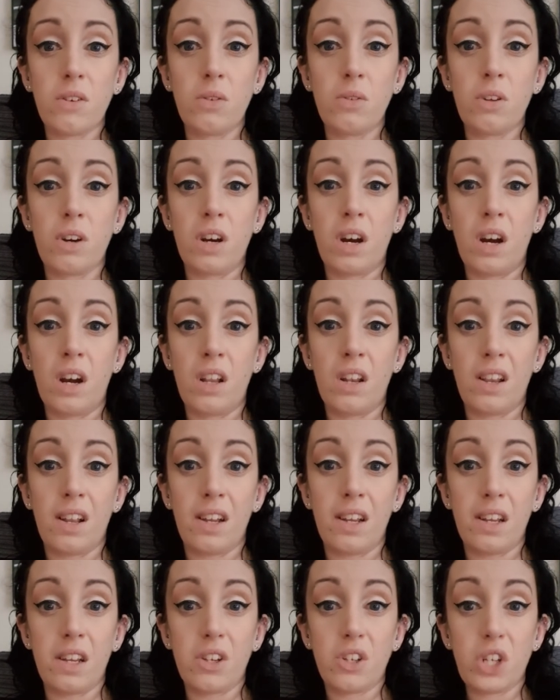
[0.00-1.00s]
that had
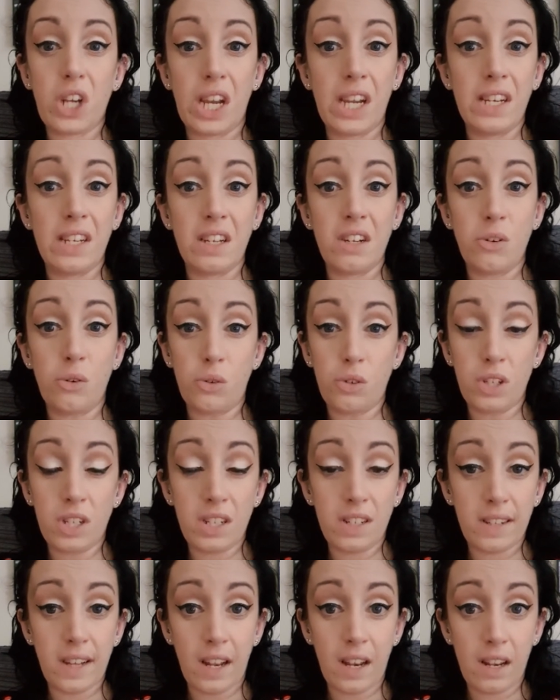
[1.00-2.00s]
like shading or
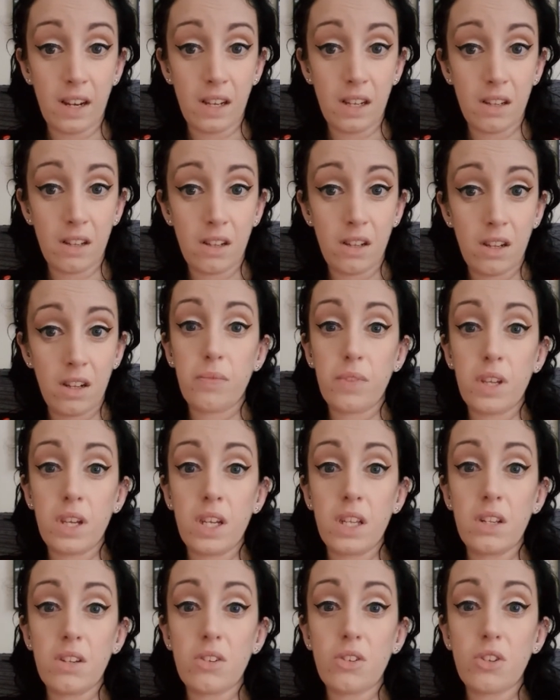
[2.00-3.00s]
detail in it.
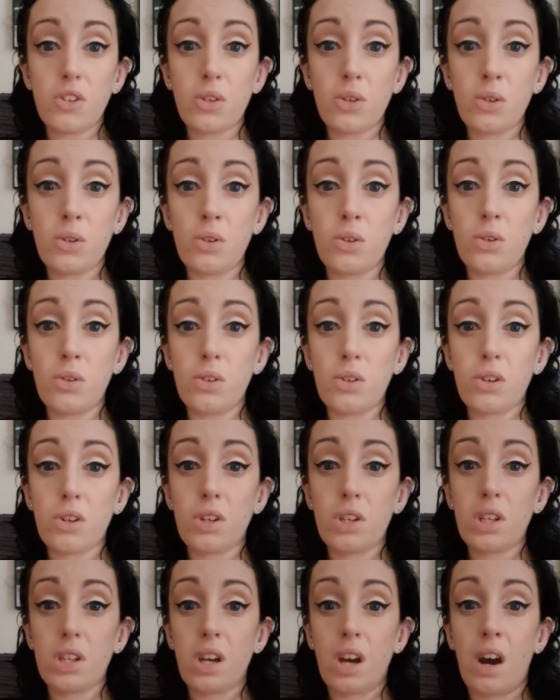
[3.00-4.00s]
It took,
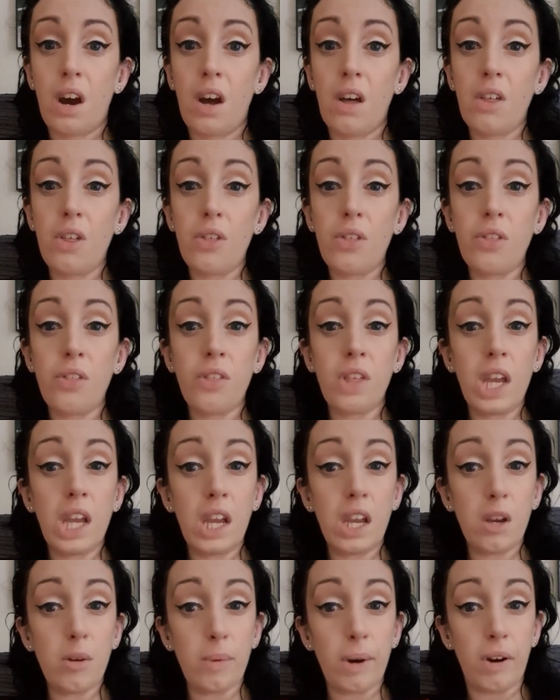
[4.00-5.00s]
I
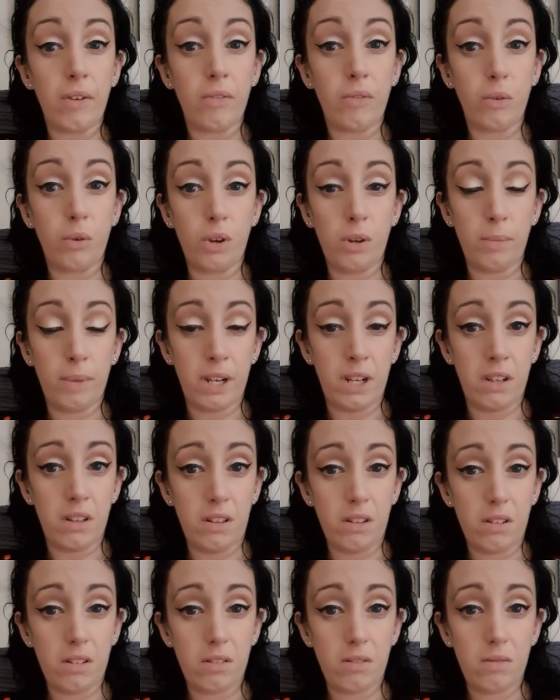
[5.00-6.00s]
think, about 40
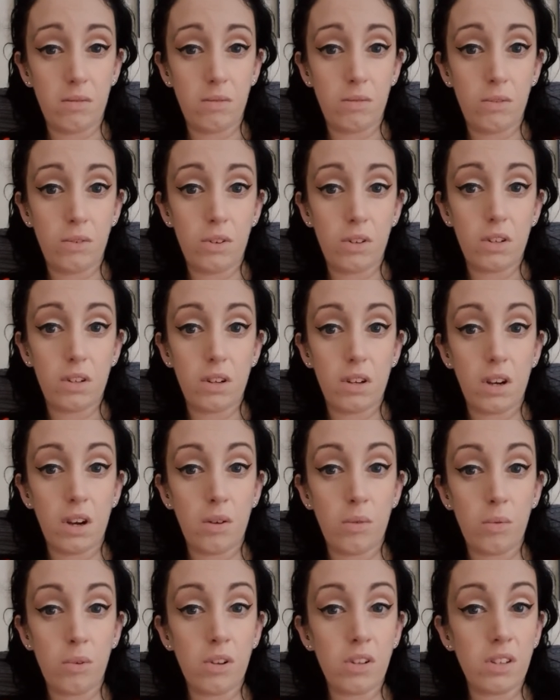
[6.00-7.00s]
minutes. I
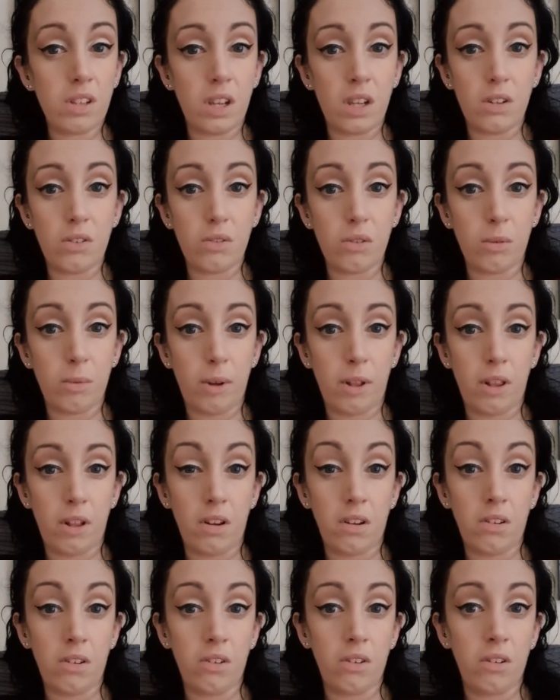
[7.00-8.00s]
want to say it took about that
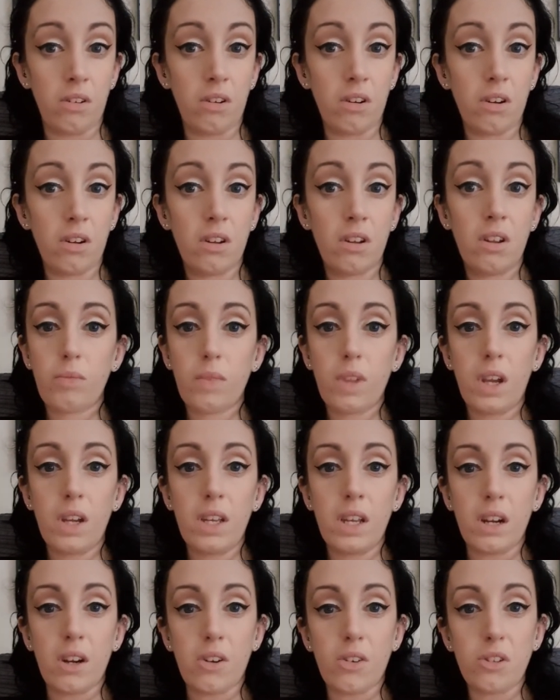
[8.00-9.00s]
long. Yeah,
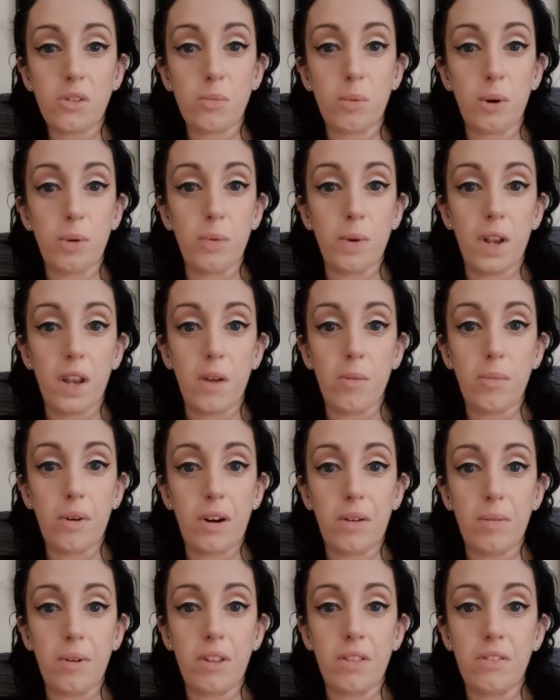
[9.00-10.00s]
I got to the point where like
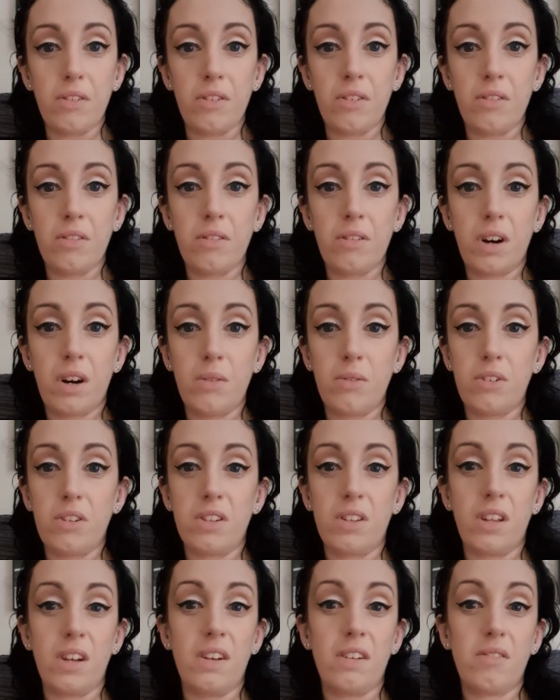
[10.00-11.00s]
partway through, I was
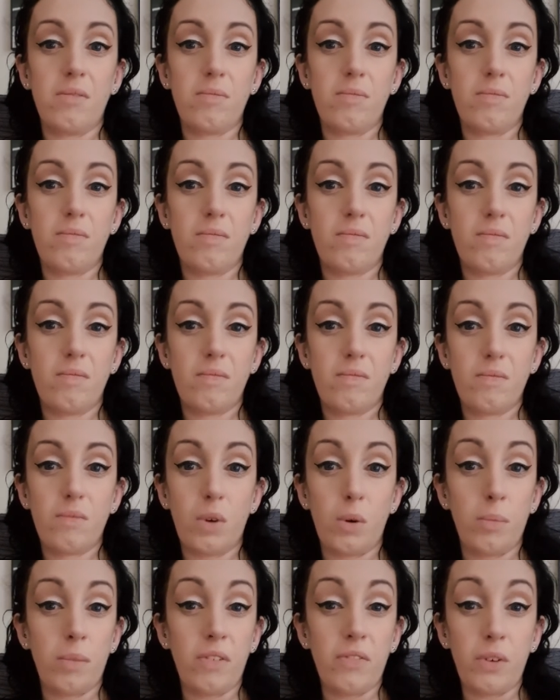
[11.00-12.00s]
just like
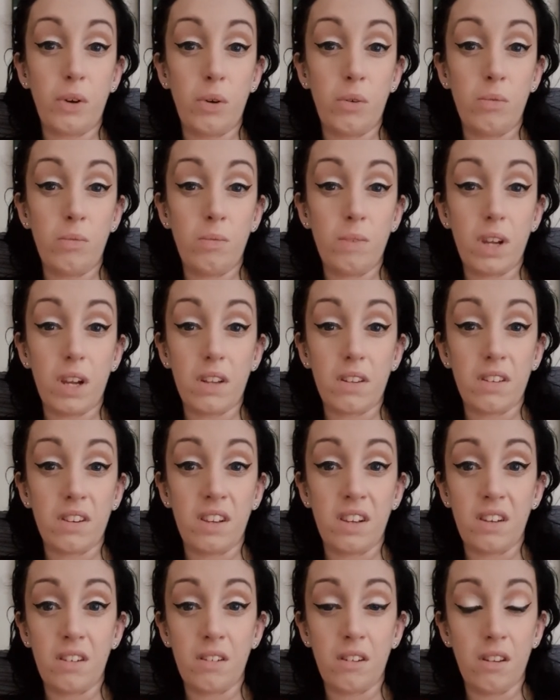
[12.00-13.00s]
on my phone
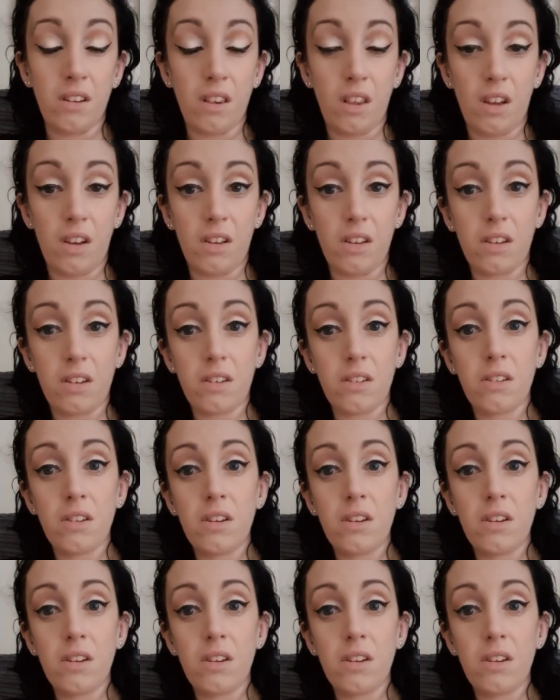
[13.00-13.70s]
texting and like